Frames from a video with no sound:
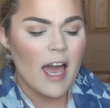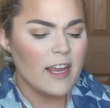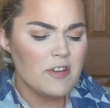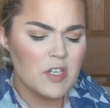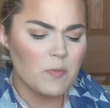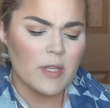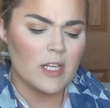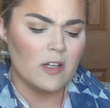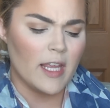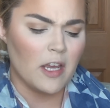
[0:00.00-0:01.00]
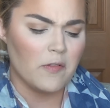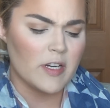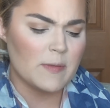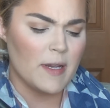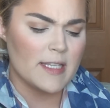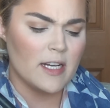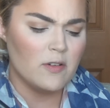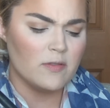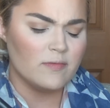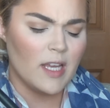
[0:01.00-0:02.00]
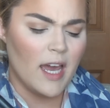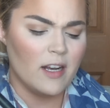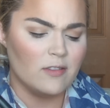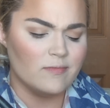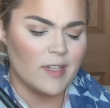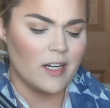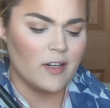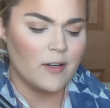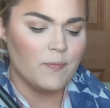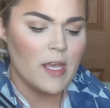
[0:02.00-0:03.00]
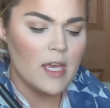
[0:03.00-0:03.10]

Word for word: I usually really don't like oversprays. I don't, I don't, I don't know.